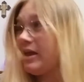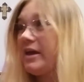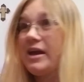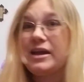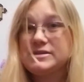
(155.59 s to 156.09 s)

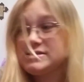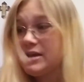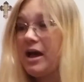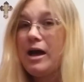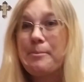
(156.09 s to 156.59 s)
It's
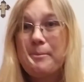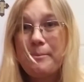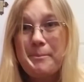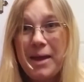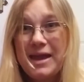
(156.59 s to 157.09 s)

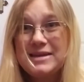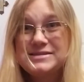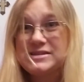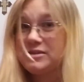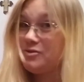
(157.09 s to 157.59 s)

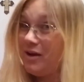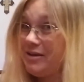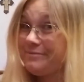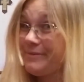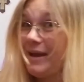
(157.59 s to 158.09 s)
amazing, right?
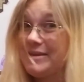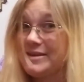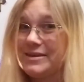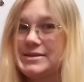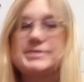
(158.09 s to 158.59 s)
I
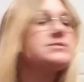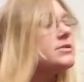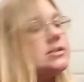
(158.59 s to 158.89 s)
think it is.